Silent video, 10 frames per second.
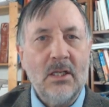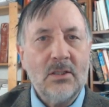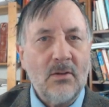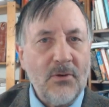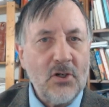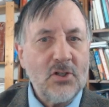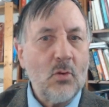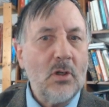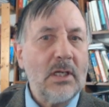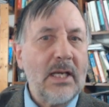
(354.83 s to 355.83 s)
So first
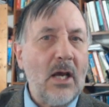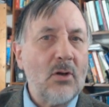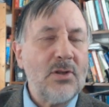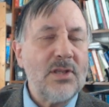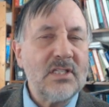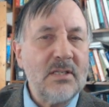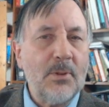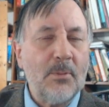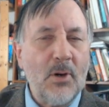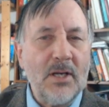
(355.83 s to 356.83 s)
we'll encounter the
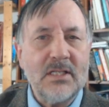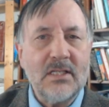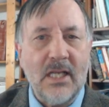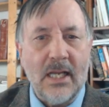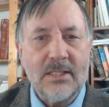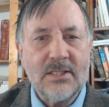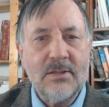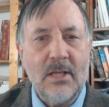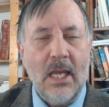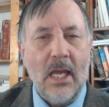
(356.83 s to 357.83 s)
simple present tense,